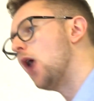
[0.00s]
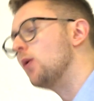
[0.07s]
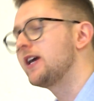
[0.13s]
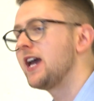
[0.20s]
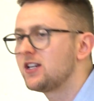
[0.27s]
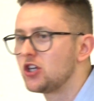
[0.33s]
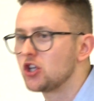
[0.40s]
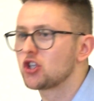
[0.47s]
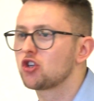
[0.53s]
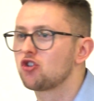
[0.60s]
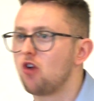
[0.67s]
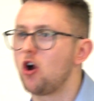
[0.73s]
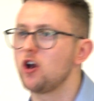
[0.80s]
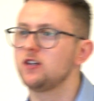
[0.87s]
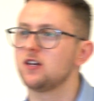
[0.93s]
I would get
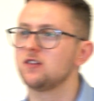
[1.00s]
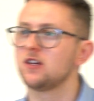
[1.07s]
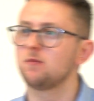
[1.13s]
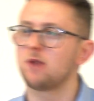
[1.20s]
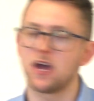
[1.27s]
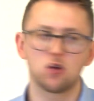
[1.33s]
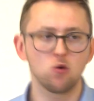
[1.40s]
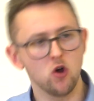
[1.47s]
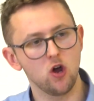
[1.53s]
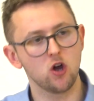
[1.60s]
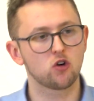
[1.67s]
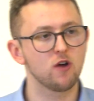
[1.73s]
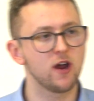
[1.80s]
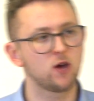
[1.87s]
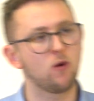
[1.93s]
destroyed in them, like, oh,
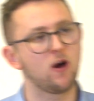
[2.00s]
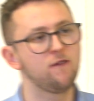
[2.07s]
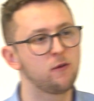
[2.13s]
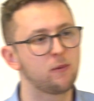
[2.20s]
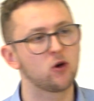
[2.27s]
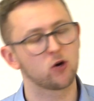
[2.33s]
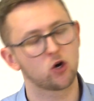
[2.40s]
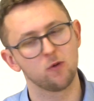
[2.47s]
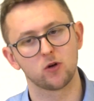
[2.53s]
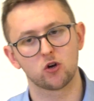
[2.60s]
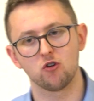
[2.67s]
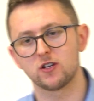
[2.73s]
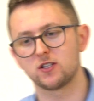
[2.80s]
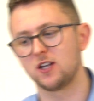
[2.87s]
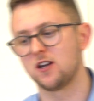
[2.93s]
Craig, why have you become a
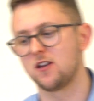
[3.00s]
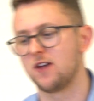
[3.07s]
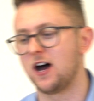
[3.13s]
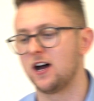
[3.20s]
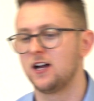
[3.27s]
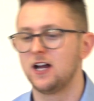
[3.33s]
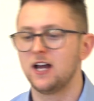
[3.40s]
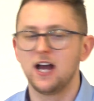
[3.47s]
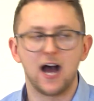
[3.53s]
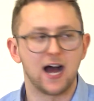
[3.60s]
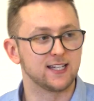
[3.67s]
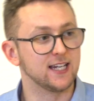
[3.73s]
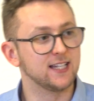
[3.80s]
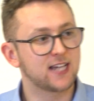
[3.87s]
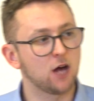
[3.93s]
Christian and that? I
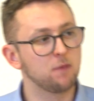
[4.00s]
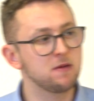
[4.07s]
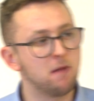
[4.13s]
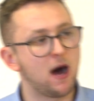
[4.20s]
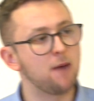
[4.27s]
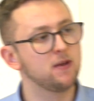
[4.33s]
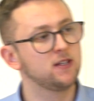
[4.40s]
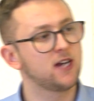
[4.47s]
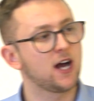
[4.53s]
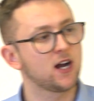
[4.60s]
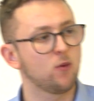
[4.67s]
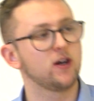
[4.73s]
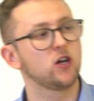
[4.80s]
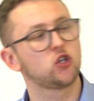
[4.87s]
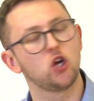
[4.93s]
didn't tell my mum and dad
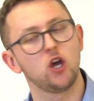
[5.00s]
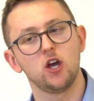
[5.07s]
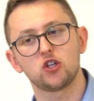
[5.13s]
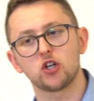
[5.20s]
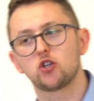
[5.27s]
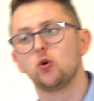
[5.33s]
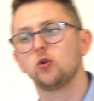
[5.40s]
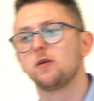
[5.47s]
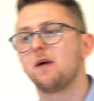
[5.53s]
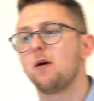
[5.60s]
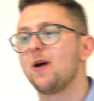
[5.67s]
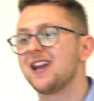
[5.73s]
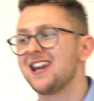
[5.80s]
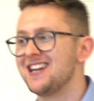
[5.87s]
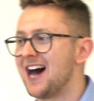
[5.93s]
I went to church. I told them I
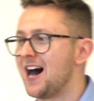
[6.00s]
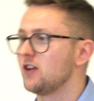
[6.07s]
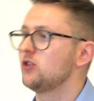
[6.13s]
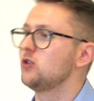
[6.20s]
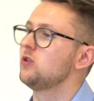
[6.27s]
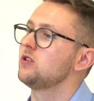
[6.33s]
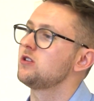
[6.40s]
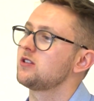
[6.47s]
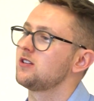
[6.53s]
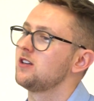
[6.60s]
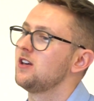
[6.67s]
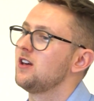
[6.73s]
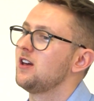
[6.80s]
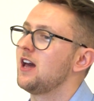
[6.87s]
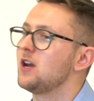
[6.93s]
went to Nando's.
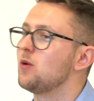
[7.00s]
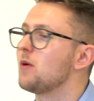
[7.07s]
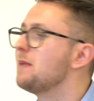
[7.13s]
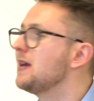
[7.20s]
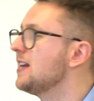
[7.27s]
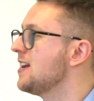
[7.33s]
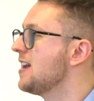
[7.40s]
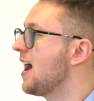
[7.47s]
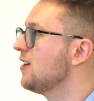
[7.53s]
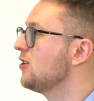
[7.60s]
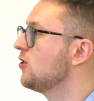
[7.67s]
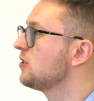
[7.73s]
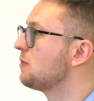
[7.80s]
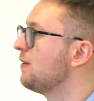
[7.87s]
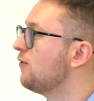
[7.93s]
Anyone been to
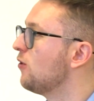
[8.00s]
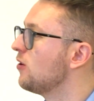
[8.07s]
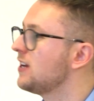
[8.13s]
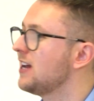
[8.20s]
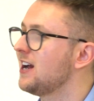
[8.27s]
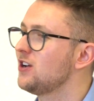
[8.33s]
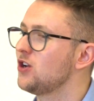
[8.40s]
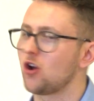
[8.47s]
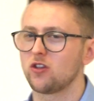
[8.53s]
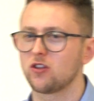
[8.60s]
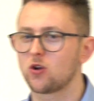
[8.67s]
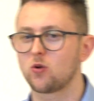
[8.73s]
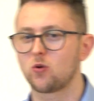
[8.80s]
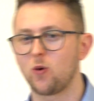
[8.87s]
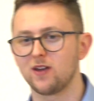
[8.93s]
Nando's before in here? Not the,
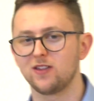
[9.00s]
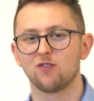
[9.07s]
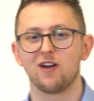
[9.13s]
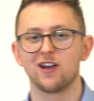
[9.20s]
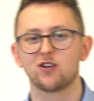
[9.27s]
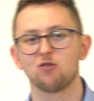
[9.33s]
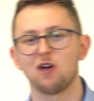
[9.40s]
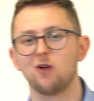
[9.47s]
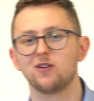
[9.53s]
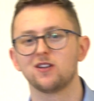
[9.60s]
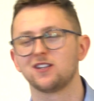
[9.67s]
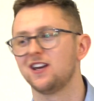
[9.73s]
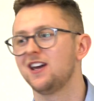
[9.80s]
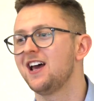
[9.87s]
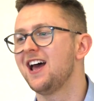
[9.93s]
quite the right crowd,
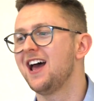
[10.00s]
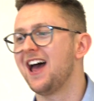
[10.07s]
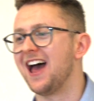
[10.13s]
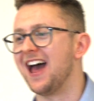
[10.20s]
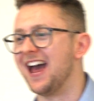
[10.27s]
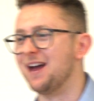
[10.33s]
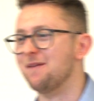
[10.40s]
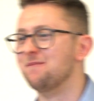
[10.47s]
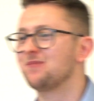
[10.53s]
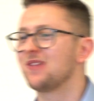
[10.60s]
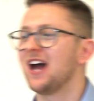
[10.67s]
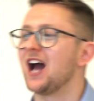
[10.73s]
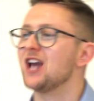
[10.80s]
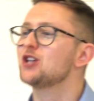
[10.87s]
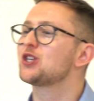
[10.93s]
is it? Um,
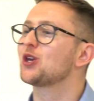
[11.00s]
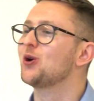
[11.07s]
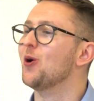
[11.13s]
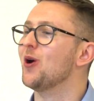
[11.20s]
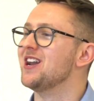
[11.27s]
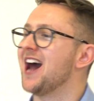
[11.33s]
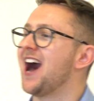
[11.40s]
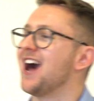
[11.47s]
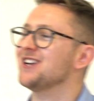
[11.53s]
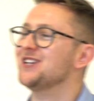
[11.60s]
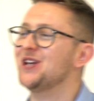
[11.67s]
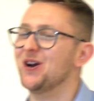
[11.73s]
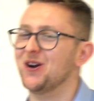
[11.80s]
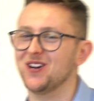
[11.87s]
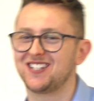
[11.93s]
I used to go to
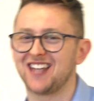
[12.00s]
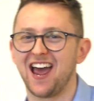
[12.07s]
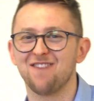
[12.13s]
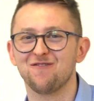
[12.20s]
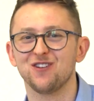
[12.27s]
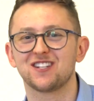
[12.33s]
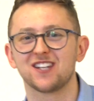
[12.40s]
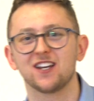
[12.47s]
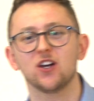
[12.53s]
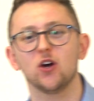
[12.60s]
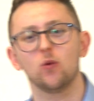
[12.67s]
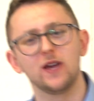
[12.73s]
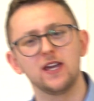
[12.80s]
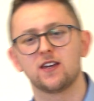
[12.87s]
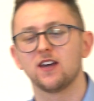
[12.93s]
Nando's every
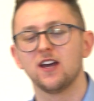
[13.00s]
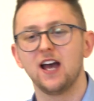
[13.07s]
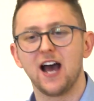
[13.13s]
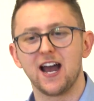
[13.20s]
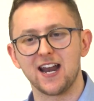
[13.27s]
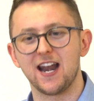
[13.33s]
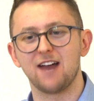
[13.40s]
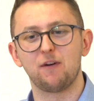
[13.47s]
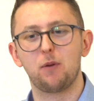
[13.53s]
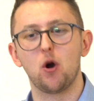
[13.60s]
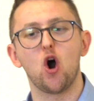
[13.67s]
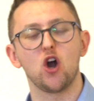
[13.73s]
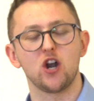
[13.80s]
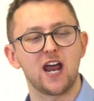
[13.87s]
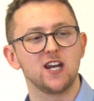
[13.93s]
single week, and I never
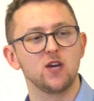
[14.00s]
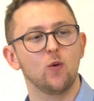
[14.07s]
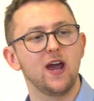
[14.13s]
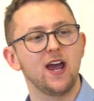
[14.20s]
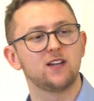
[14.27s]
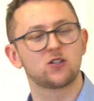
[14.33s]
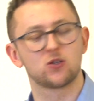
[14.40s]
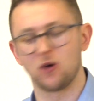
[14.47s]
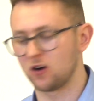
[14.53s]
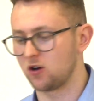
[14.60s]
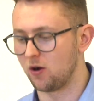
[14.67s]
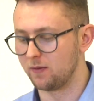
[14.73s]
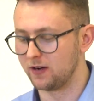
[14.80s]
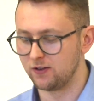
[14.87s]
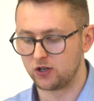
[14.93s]
put on any weight, so I
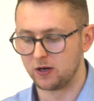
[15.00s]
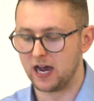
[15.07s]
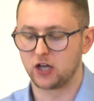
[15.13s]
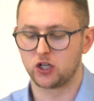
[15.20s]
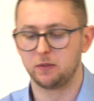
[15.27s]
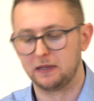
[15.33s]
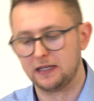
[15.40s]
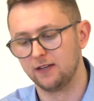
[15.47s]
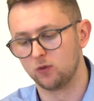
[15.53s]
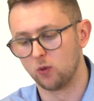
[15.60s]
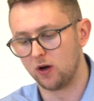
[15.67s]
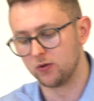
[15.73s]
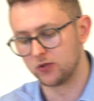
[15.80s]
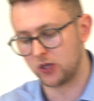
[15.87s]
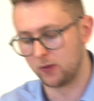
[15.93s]
can't believe she actually believed
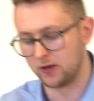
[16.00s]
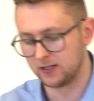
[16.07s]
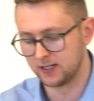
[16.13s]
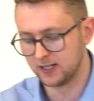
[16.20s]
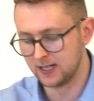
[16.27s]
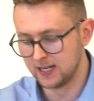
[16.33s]
what I was doing.